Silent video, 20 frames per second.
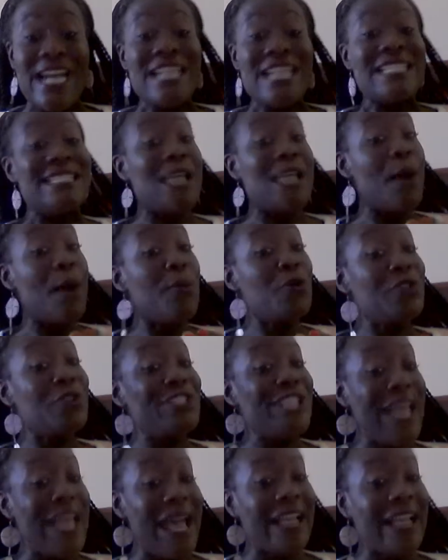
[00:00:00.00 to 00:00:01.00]
double
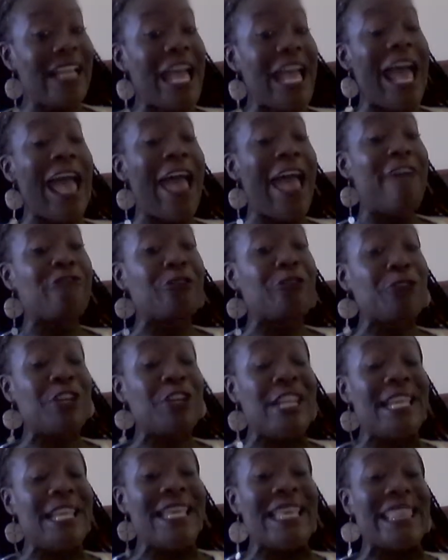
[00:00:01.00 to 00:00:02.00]
check
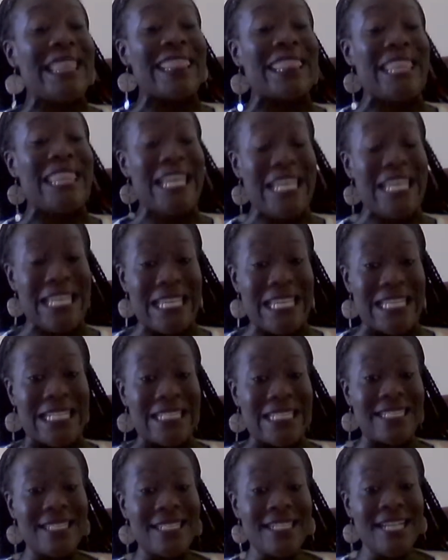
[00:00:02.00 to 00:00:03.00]

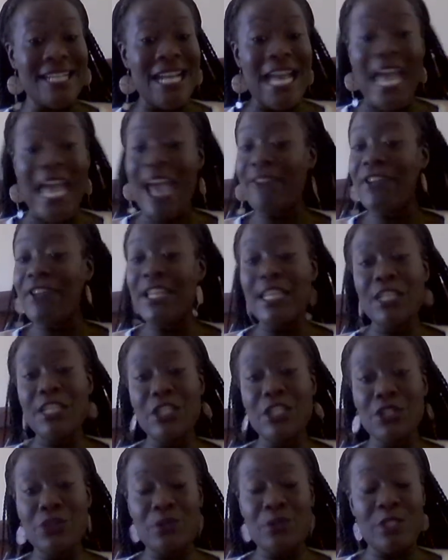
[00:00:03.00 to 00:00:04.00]
everything
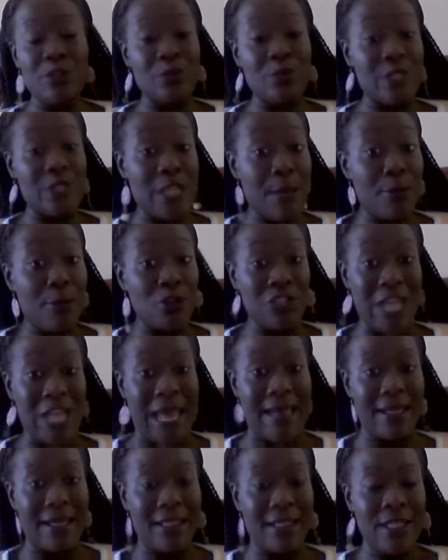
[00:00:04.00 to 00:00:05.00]
that you do, double
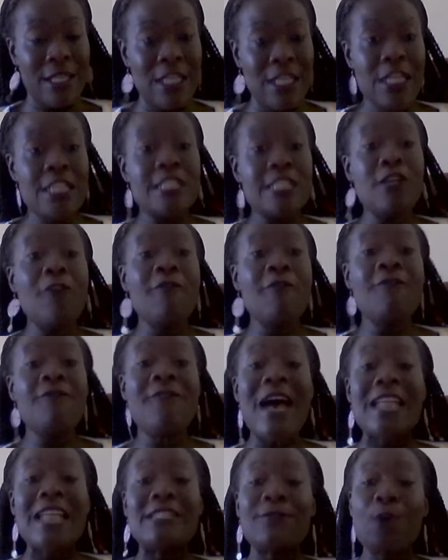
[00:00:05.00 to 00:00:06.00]
check. So
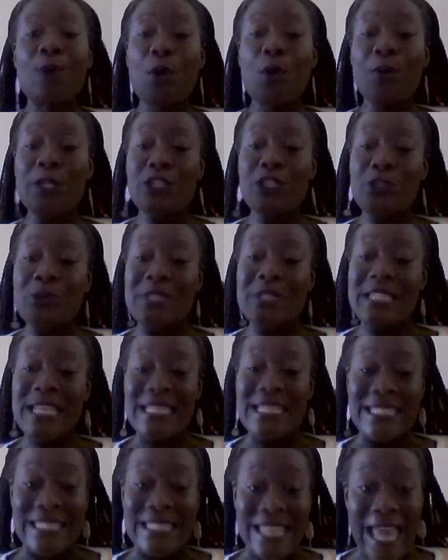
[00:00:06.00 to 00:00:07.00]
fast forward to
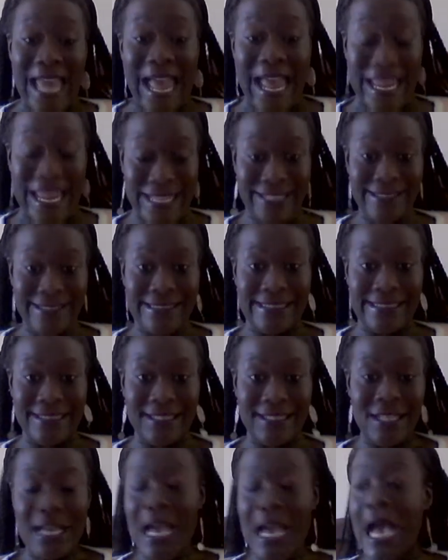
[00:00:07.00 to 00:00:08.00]
today.
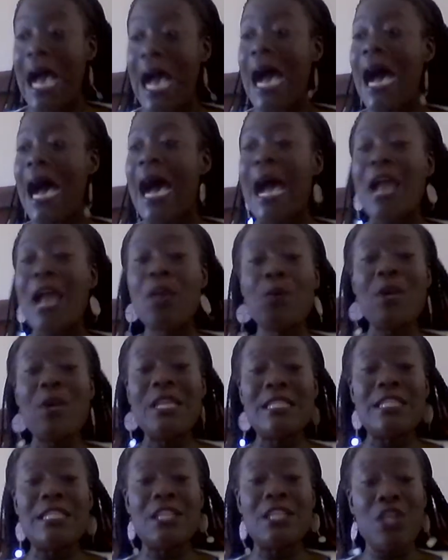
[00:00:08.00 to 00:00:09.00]
I
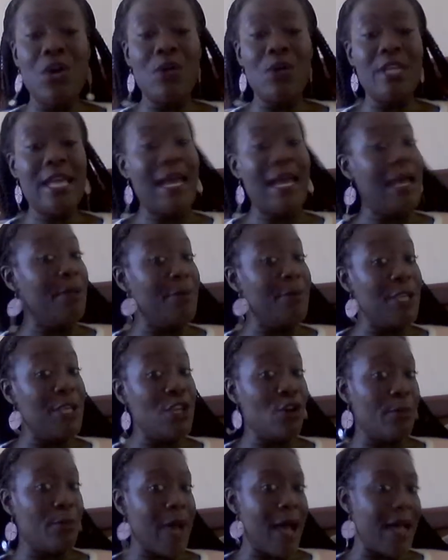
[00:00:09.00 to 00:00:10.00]
went to go get a
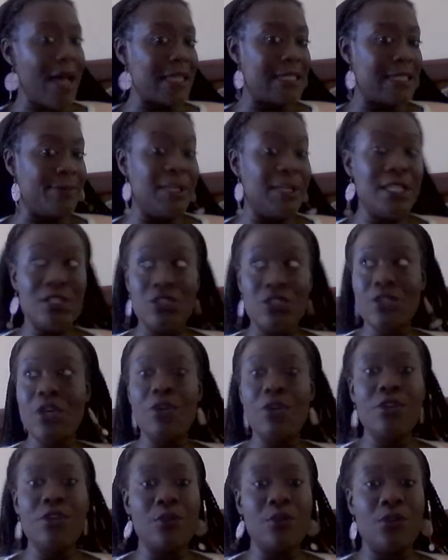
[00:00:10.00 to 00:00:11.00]
P.O. box because, you
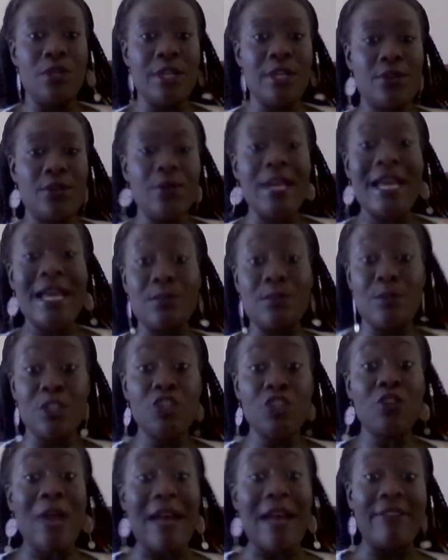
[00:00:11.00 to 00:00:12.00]
guys,
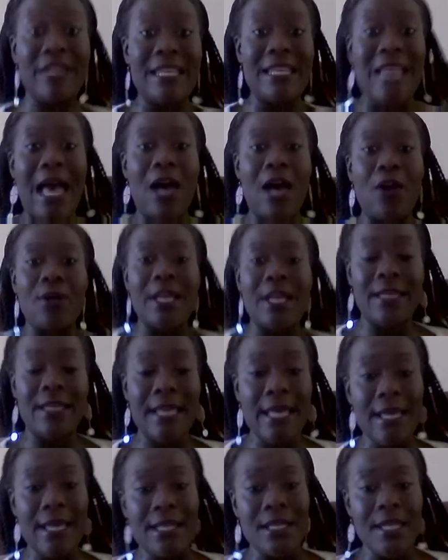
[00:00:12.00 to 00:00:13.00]
we're traveling out again